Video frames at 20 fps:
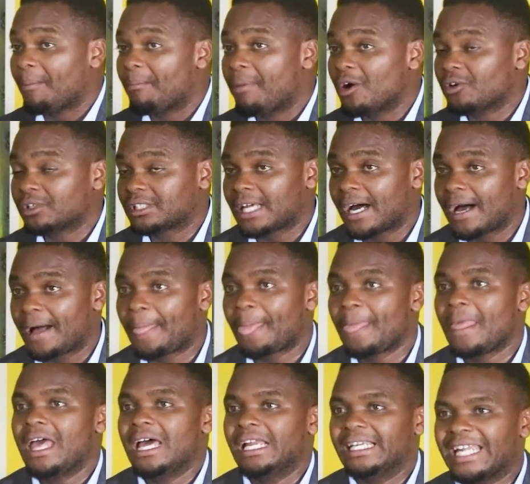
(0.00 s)
about
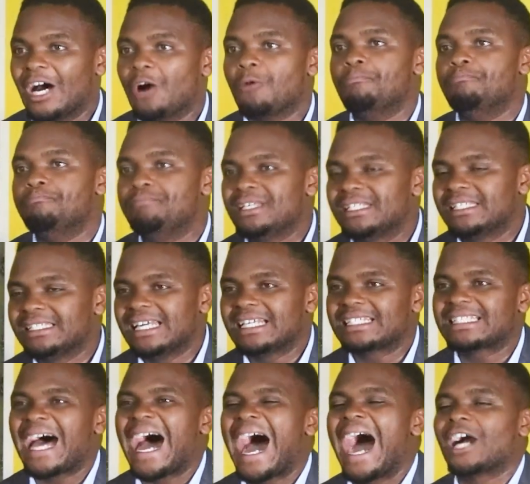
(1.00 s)
now
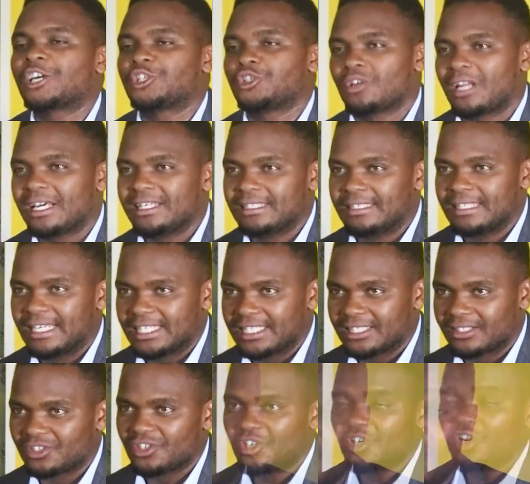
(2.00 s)
business actualization,